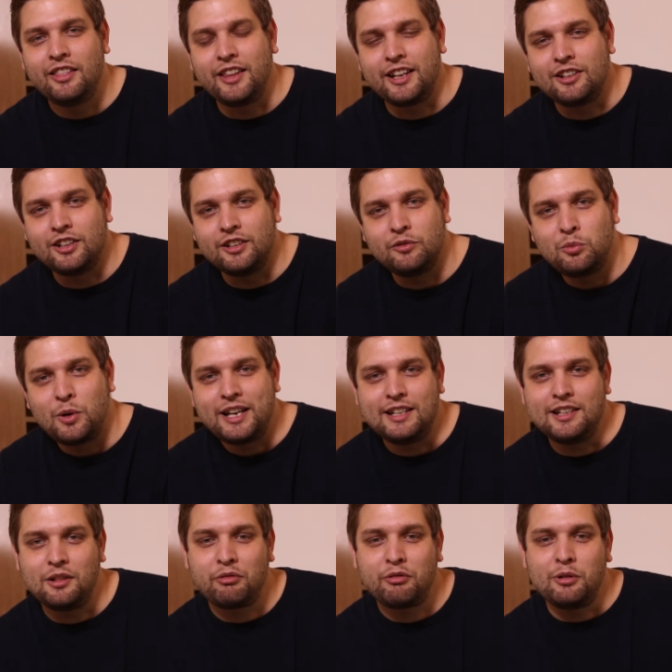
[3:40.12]
They kind of
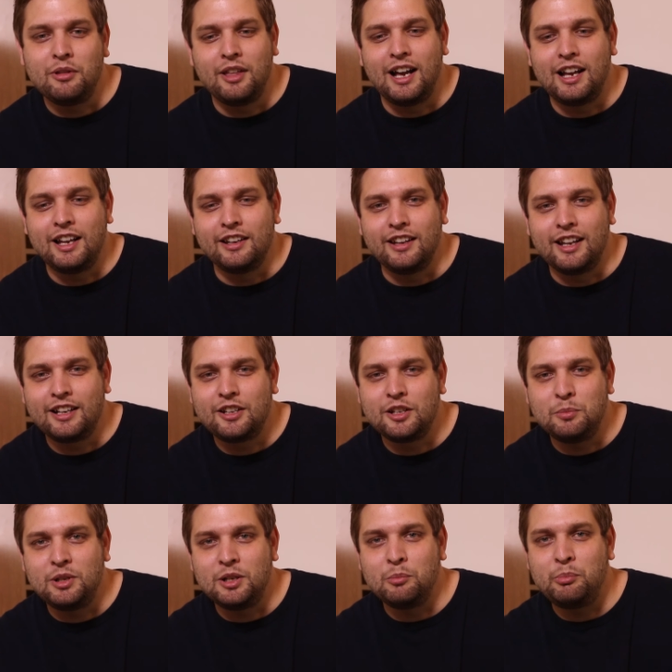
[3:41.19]
waded through that, and there
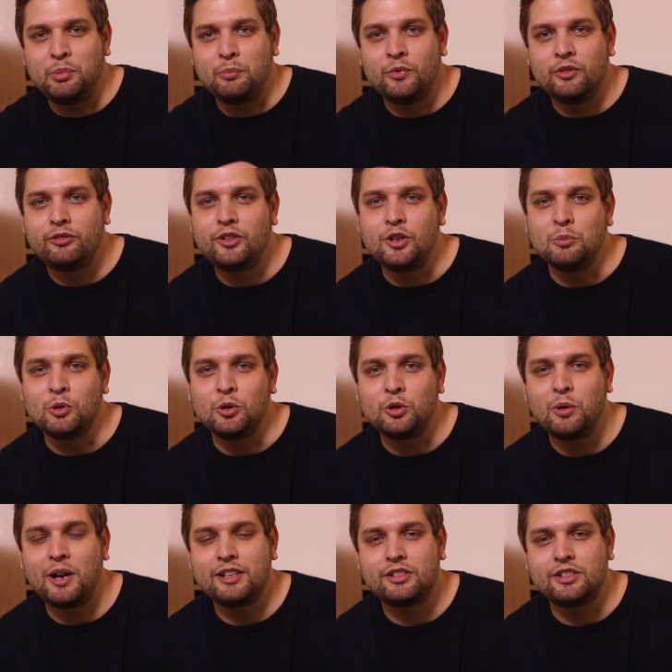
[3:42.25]
could have been a few more
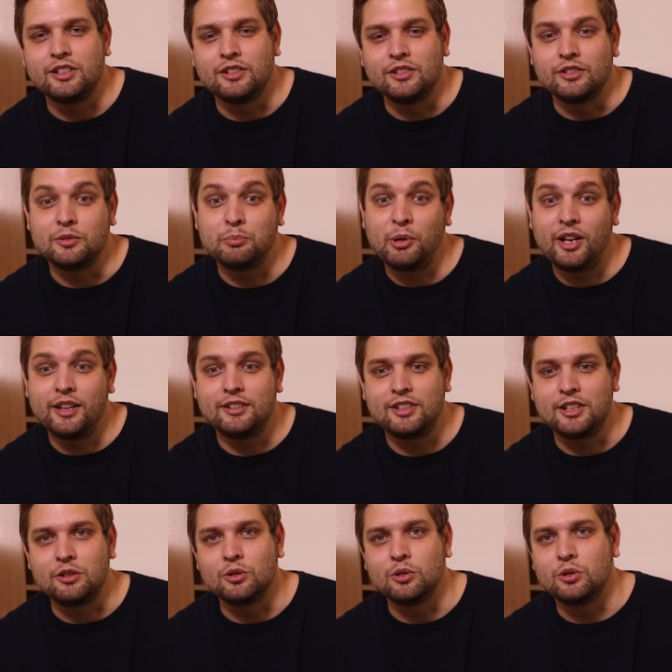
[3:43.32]
questions by the
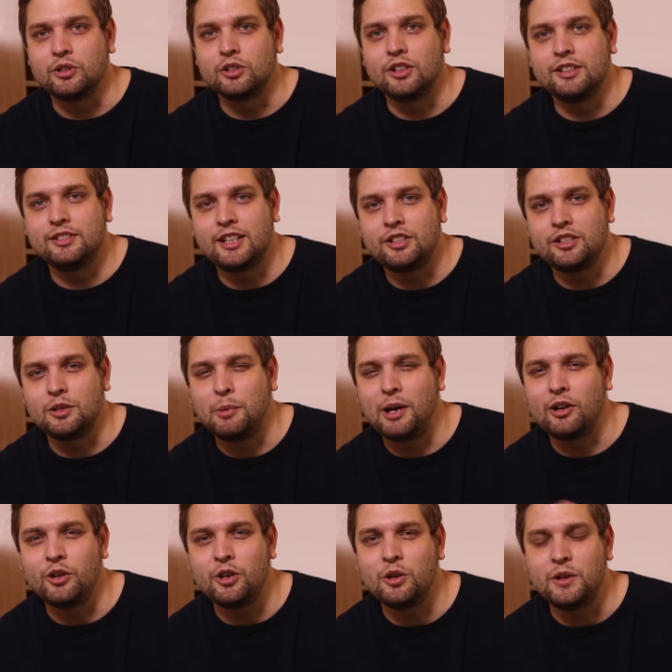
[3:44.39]
secret organization
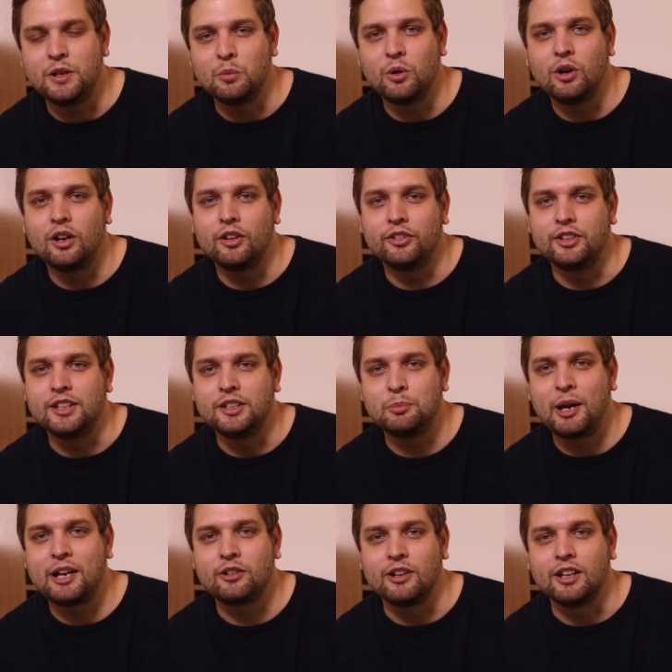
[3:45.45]
about who he was and his
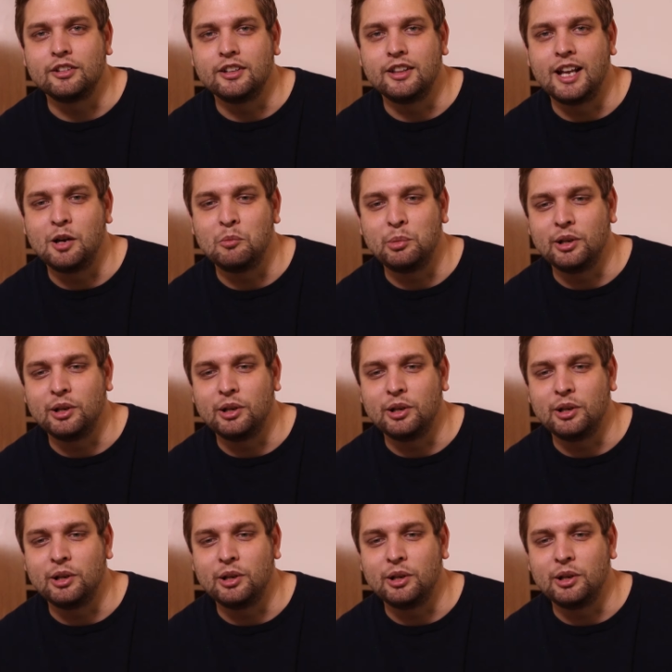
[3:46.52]
background and that.